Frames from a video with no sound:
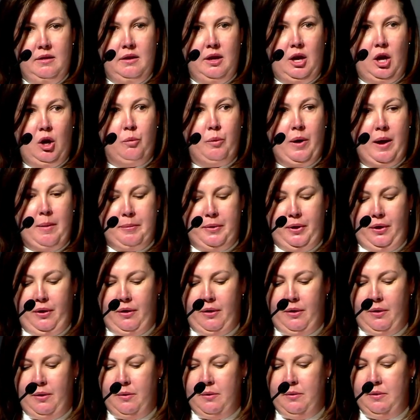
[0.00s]

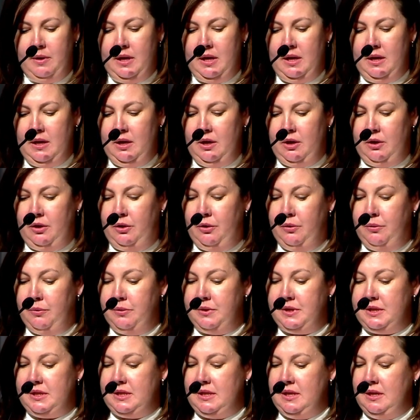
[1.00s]
Arapaho,
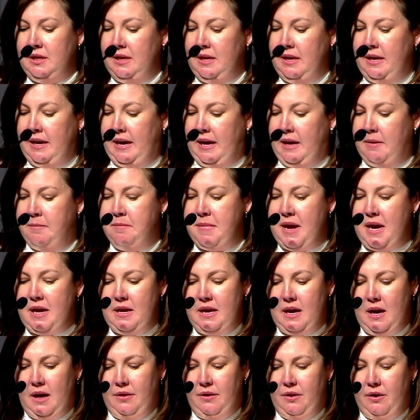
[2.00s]
Ute, and many
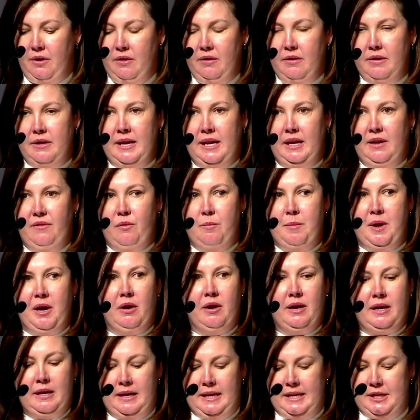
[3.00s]
other Native
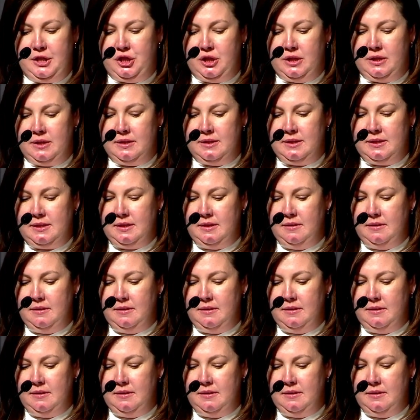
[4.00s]
American nations.